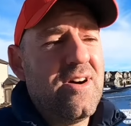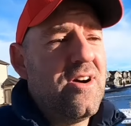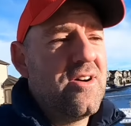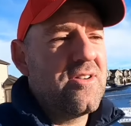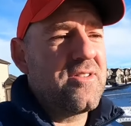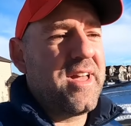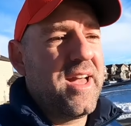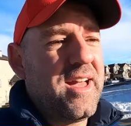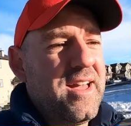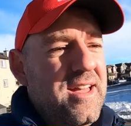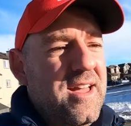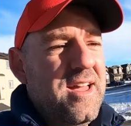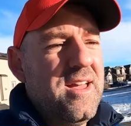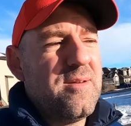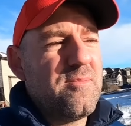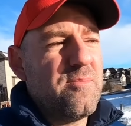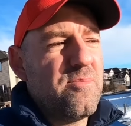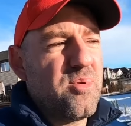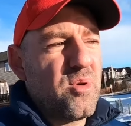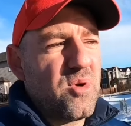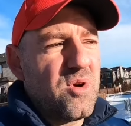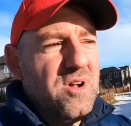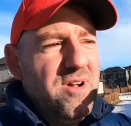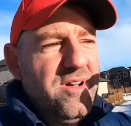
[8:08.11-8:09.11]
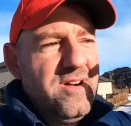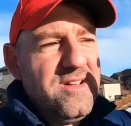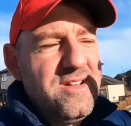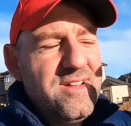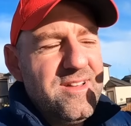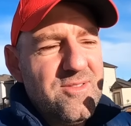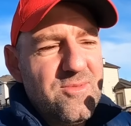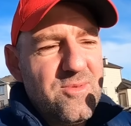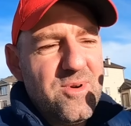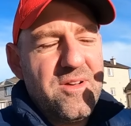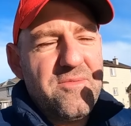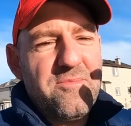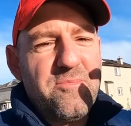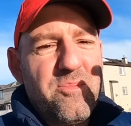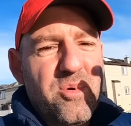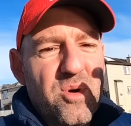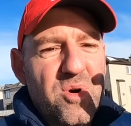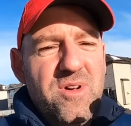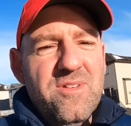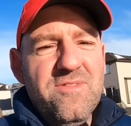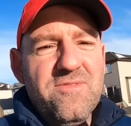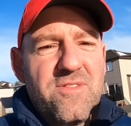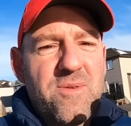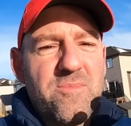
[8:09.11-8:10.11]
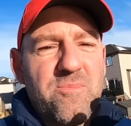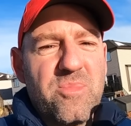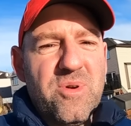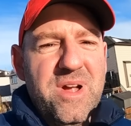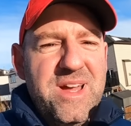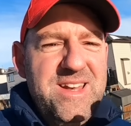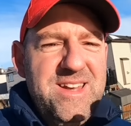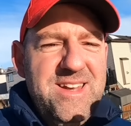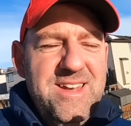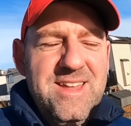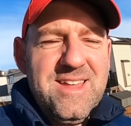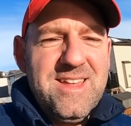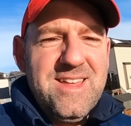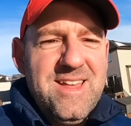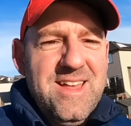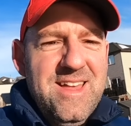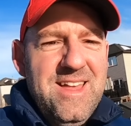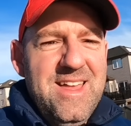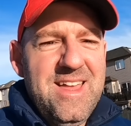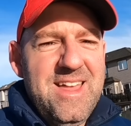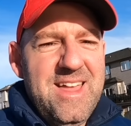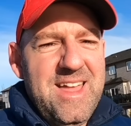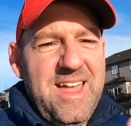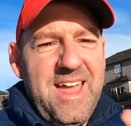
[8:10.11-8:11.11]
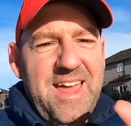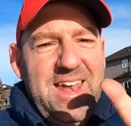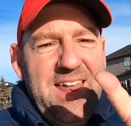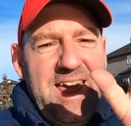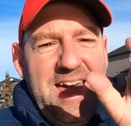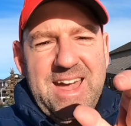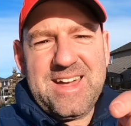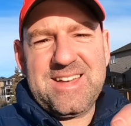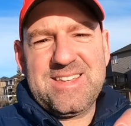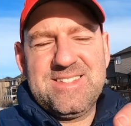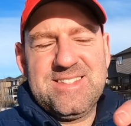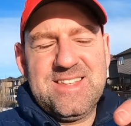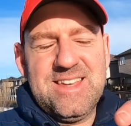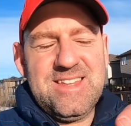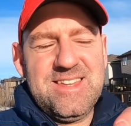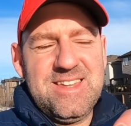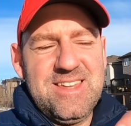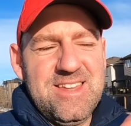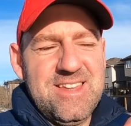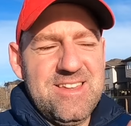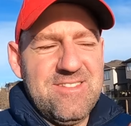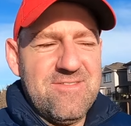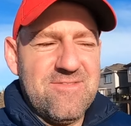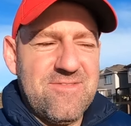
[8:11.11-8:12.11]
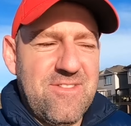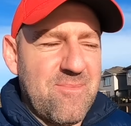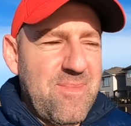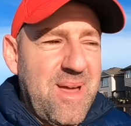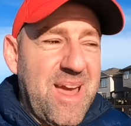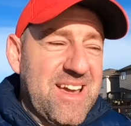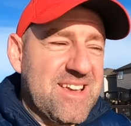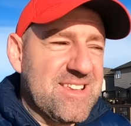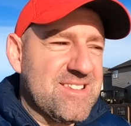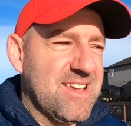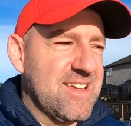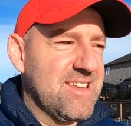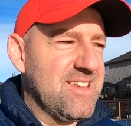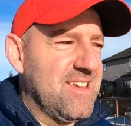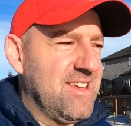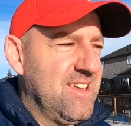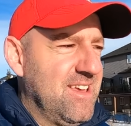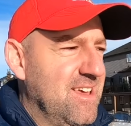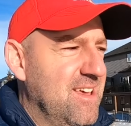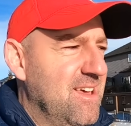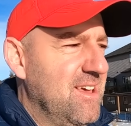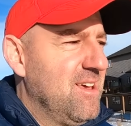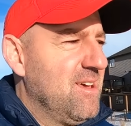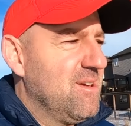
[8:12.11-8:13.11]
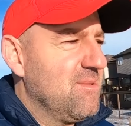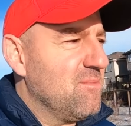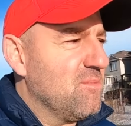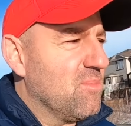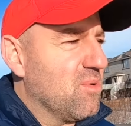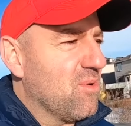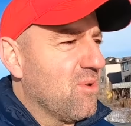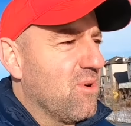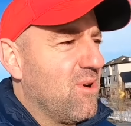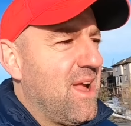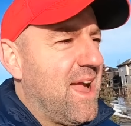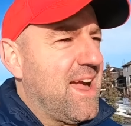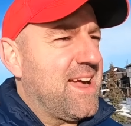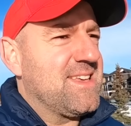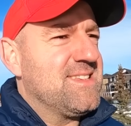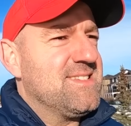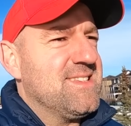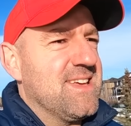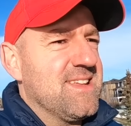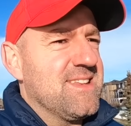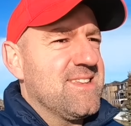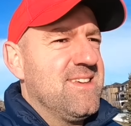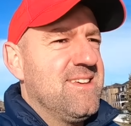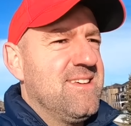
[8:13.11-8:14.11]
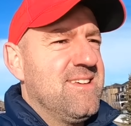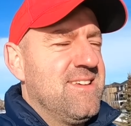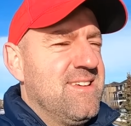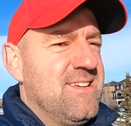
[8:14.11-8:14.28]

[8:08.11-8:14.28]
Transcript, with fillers: Okay, br, we have br from Britain and exit from exit. Brexit.